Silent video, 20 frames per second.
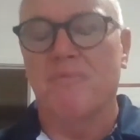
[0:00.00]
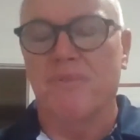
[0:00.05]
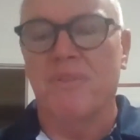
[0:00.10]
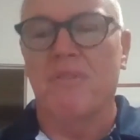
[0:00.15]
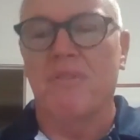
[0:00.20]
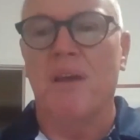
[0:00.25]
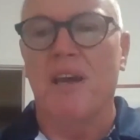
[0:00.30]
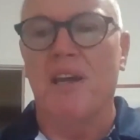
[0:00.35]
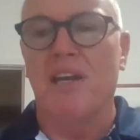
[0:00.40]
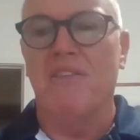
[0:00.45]

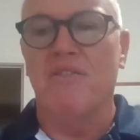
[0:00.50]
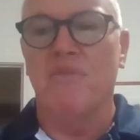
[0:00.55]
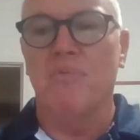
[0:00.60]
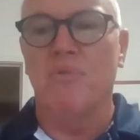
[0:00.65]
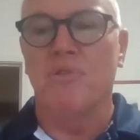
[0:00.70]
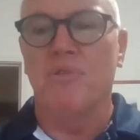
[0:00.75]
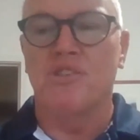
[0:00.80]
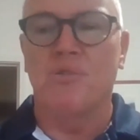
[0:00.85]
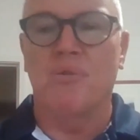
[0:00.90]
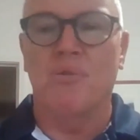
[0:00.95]
man
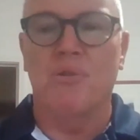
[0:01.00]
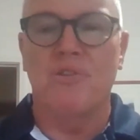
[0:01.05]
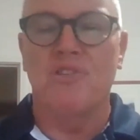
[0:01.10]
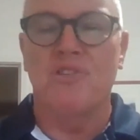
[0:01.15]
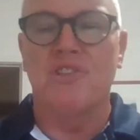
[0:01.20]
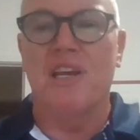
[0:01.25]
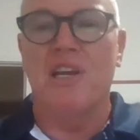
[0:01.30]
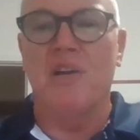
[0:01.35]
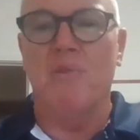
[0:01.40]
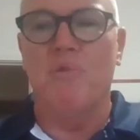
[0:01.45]
overboard shorter than
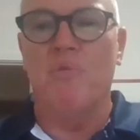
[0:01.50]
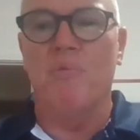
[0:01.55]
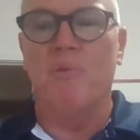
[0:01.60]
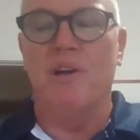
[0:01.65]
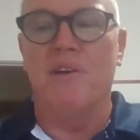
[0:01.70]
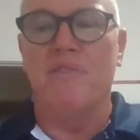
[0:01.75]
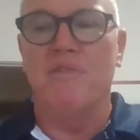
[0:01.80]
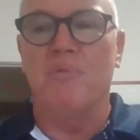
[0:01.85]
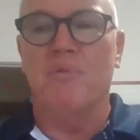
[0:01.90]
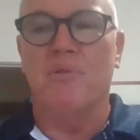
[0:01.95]
saying woman
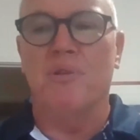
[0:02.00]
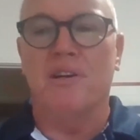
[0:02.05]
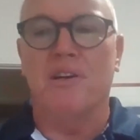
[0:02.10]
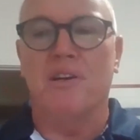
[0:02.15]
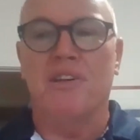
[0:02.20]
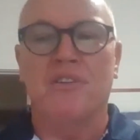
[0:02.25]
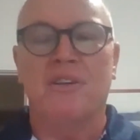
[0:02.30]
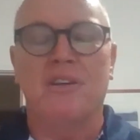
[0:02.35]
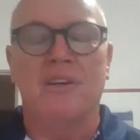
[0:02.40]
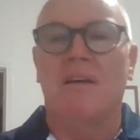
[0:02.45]
overboard, I
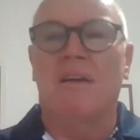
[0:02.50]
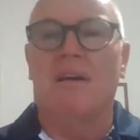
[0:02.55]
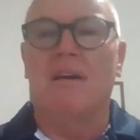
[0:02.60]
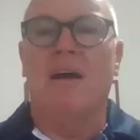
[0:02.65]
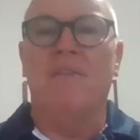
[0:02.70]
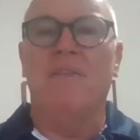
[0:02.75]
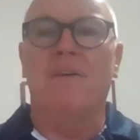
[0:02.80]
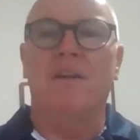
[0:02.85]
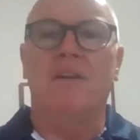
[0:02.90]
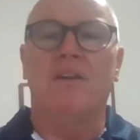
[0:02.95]
guess.
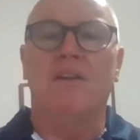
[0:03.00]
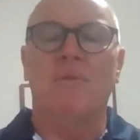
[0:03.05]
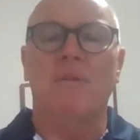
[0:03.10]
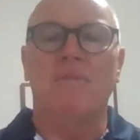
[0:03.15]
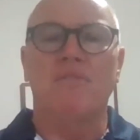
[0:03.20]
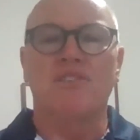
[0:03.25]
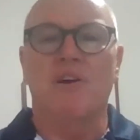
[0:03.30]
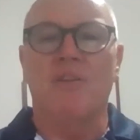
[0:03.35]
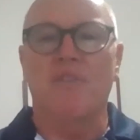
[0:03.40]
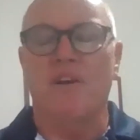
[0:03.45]
And then
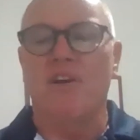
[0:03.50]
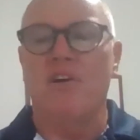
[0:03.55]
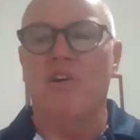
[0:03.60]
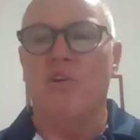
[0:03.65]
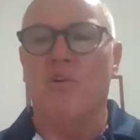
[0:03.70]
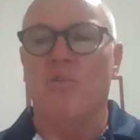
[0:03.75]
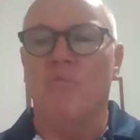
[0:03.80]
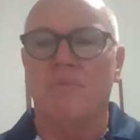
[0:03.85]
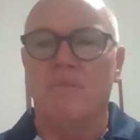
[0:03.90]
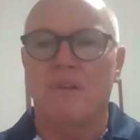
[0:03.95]
whoever's on the
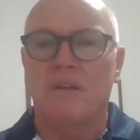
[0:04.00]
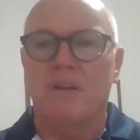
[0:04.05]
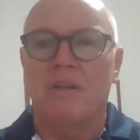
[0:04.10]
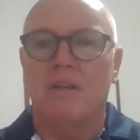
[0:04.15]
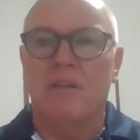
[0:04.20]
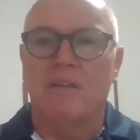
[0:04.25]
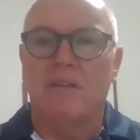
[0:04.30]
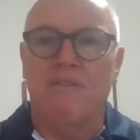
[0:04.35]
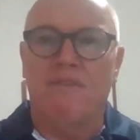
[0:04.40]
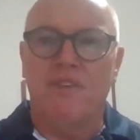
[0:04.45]
helm
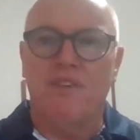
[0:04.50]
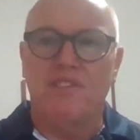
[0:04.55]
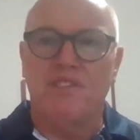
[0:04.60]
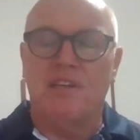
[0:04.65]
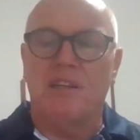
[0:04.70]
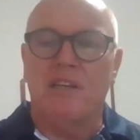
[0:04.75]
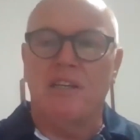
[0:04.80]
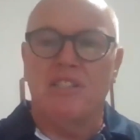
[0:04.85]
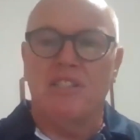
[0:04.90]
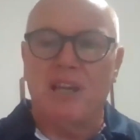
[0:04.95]

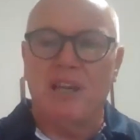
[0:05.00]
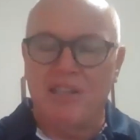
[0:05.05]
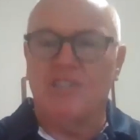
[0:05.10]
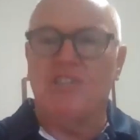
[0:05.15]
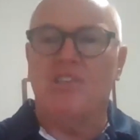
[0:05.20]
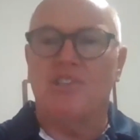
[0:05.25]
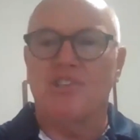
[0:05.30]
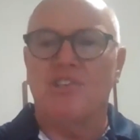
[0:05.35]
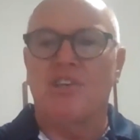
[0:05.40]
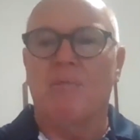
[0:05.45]
physically
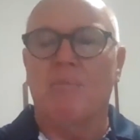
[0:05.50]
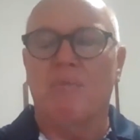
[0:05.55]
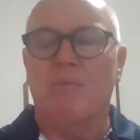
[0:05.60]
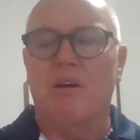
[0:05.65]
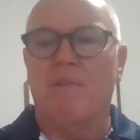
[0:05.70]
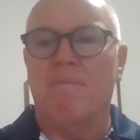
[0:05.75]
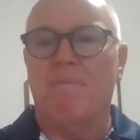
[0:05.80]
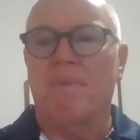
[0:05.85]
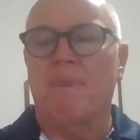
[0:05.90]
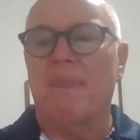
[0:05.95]
touches
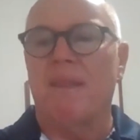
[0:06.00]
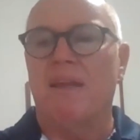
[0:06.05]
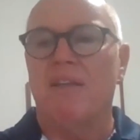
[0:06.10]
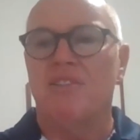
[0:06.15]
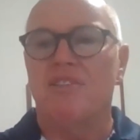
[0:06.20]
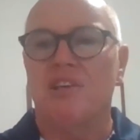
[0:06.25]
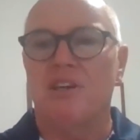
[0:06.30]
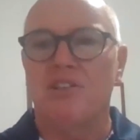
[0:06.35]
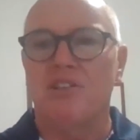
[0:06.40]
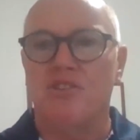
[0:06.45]
someone
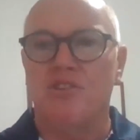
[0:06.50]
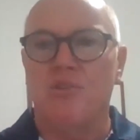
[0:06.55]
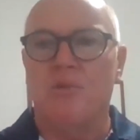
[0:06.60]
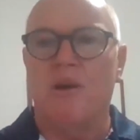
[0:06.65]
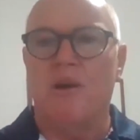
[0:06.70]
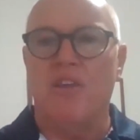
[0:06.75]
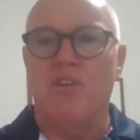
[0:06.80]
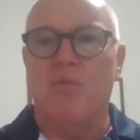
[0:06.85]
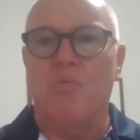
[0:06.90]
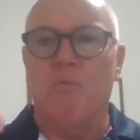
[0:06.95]
and says, you
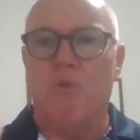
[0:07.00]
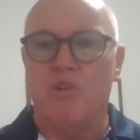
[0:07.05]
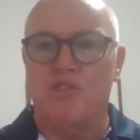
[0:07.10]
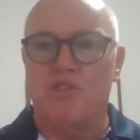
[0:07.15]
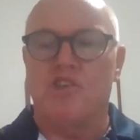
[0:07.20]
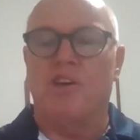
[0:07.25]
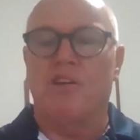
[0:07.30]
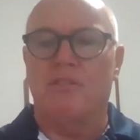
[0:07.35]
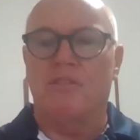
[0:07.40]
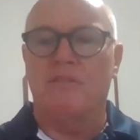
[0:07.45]
are the
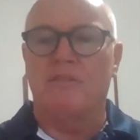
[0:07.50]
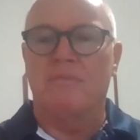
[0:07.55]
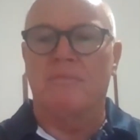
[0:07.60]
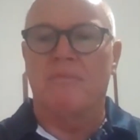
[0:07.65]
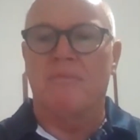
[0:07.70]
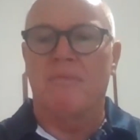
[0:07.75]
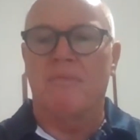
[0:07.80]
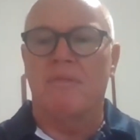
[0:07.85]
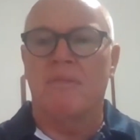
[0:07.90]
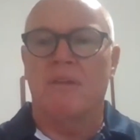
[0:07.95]
watcher.
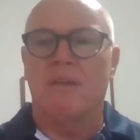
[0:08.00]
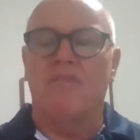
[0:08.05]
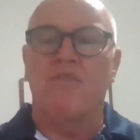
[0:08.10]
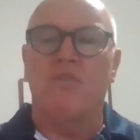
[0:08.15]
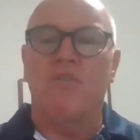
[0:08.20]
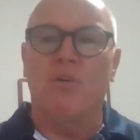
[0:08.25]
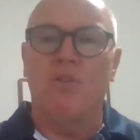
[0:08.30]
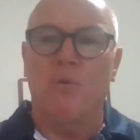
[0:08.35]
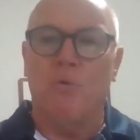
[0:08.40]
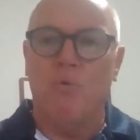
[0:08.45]
If
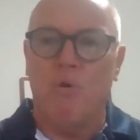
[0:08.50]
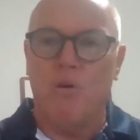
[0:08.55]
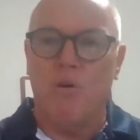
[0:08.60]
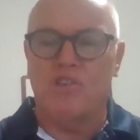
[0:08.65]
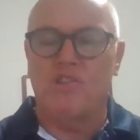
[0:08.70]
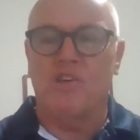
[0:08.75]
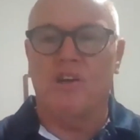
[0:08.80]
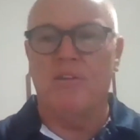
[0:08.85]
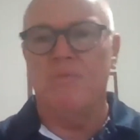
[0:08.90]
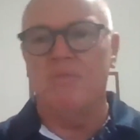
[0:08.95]
you're the
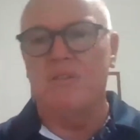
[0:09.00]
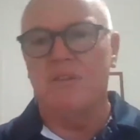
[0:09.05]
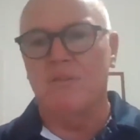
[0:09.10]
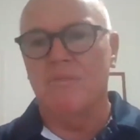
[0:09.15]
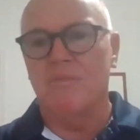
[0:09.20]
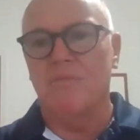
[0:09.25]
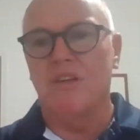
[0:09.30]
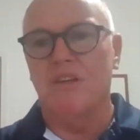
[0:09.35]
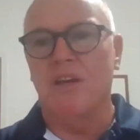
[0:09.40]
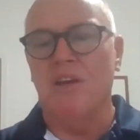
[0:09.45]
watcher,
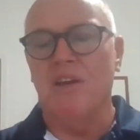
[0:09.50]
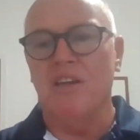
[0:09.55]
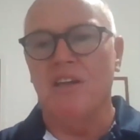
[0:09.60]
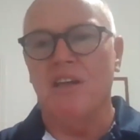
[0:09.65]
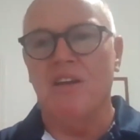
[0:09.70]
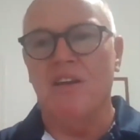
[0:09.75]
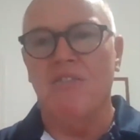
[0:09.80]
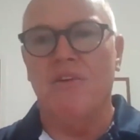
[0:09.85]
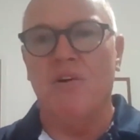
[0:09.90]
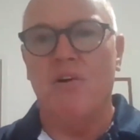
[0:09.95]
you don't
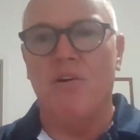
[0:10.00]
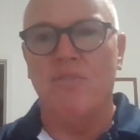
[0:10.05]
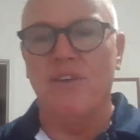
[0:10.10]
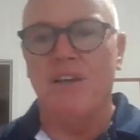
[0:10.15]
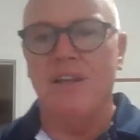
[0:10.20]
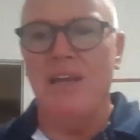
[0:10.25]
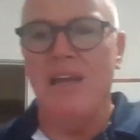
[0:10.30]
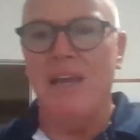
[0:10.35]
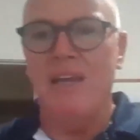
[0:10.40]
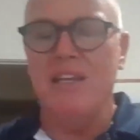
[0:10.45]
get involved
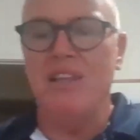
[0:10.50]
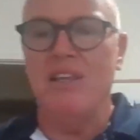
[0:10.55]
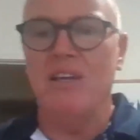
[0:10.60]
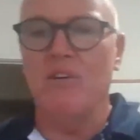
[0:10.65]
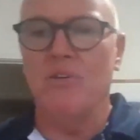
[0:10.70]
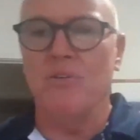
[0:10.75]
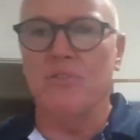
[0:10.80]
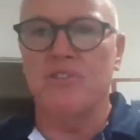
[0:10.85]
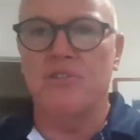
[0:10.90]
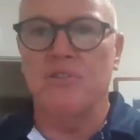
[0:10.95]
in anything
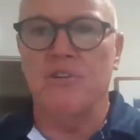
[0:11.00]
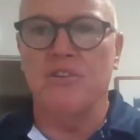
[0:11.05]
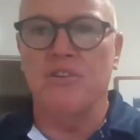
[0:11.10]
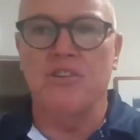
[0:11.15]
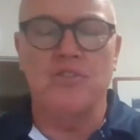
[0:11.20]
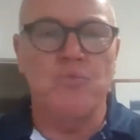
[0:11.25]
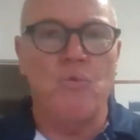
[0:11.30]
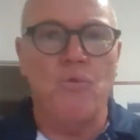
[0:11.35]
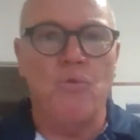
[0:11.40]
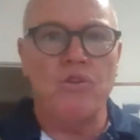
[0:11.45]
else. You
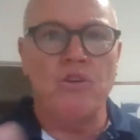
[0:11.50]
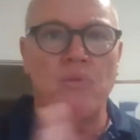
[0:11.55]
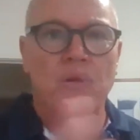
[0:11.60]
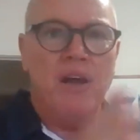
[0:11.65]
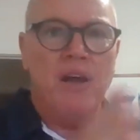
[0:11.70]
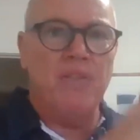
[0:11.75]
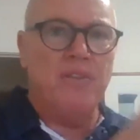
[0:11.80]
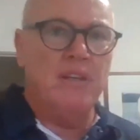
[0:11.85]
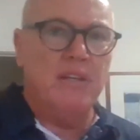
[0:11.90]
just walk around the